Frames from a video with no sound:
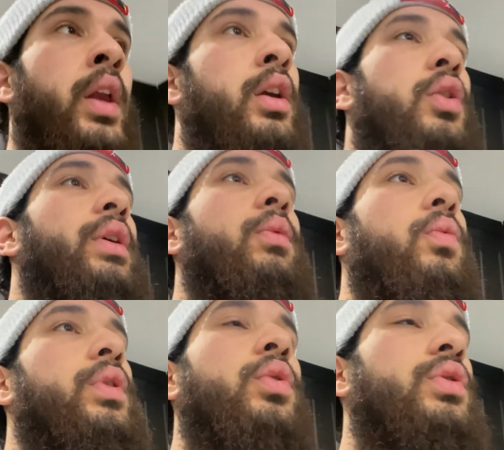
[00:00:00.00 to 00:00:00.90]
You can
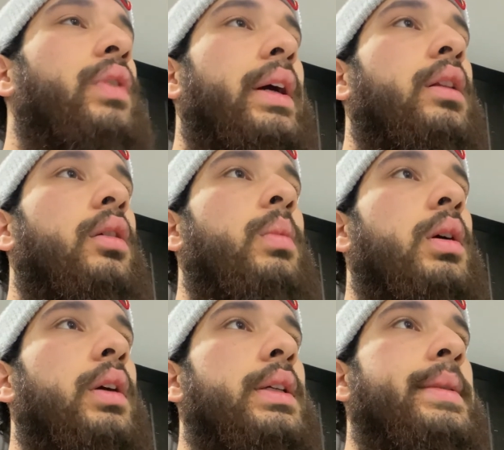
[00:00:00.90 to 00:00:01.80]
use regular
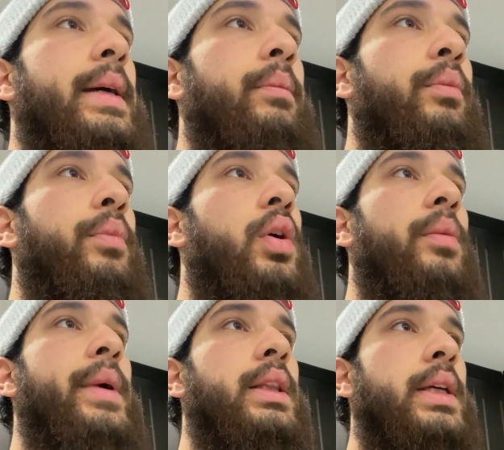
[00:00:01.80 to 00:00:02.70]
berries and put them
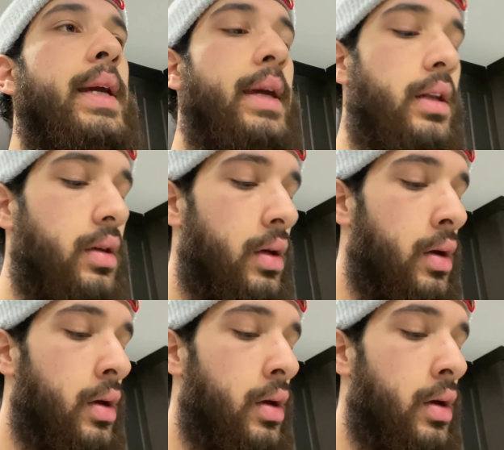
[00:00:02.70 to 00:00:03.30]
at the end,